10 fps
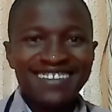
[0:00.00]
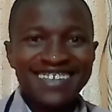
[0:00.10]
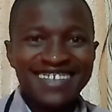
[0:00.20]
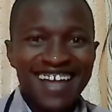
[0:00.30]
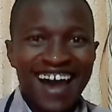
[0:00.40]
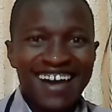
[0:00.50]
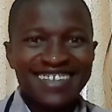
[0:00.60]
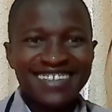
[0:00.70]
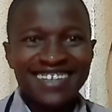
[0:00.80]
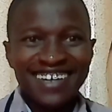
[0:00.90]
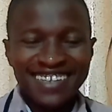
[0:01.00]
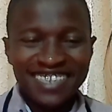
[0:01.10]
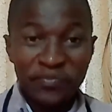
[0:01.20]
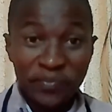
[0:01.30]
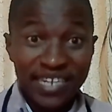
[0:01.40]
This is Isaac
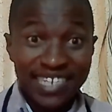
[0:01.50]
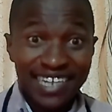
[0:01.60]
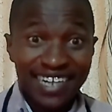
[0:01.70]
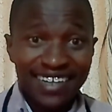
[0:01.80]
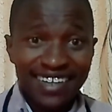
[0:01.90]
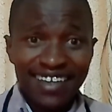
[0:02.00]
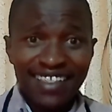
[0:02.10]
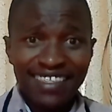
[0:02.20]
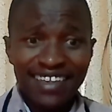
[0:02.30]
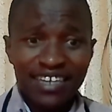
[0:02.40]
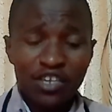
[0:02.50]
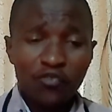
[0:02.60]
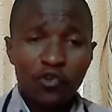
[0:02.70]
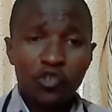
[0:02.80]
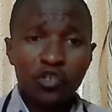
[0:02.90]
Sn2ep12. Thank you
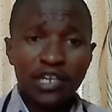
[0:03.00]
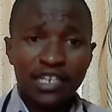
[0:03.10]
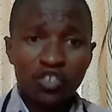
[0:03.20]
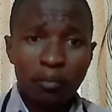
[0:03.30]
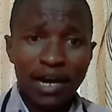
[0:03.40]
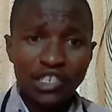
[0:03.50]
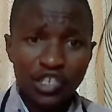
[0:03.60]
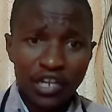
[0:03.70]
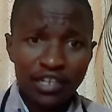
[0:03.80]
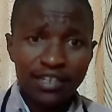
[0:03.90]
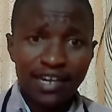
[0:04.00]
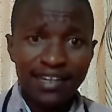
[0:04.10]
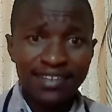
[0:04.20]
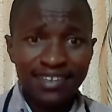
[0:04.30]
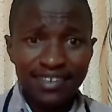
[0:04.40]
for tuning into my channel.
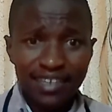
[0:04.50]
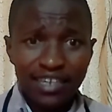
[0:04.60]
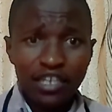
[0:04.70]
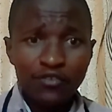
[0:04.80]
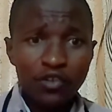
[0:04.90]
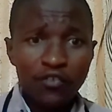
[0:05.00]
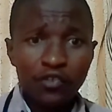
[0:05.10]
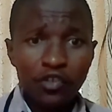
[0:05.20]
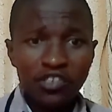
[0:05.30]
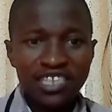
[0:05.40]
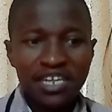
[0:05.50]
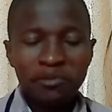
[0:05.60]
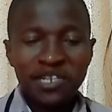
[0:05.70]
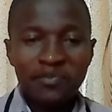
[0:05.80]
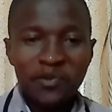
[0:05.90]
Kindly, if you have not yet
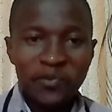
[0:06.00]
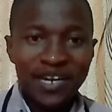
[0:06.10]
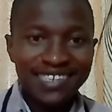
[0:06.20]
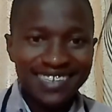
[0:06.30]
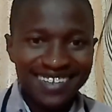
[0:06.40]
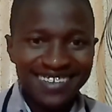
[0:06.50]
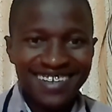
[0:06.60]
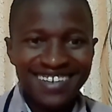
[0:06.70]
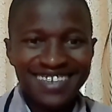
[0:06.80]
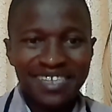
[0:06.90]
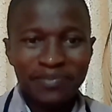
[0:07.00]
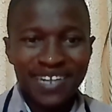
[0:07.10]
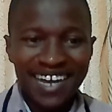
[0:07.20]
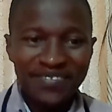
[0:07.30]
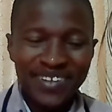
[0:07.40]
subscribed to my channel, kindly
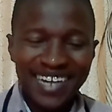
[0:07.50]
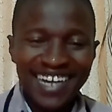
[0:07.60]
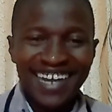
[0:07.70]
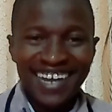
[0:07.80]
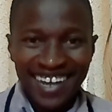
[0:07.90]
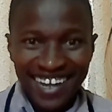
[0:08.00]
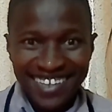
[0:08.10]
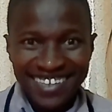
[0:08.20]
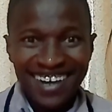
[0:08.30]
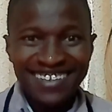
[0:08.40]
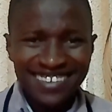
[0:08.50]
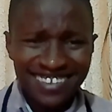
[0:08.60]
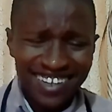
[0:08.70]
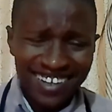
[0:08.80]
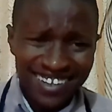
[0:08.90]
subscribe, like and
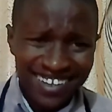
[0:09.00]
share.